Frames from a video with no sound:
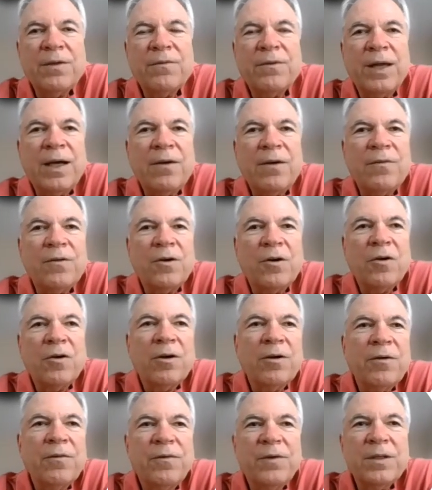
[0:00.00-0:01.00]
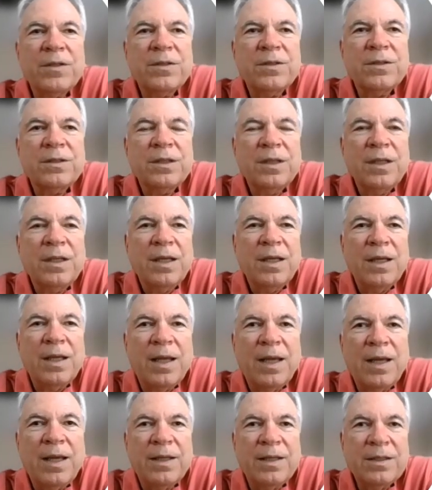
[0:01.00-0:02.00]
valve orifice,
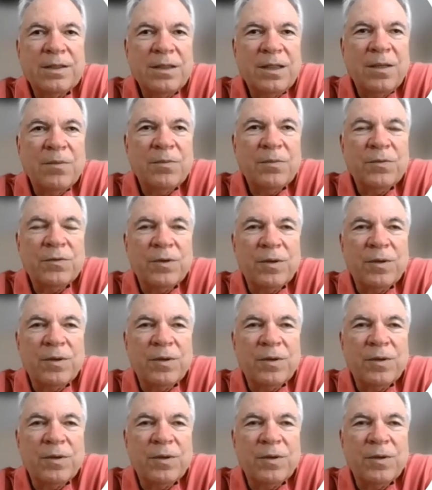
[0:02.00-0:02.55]
and this comes from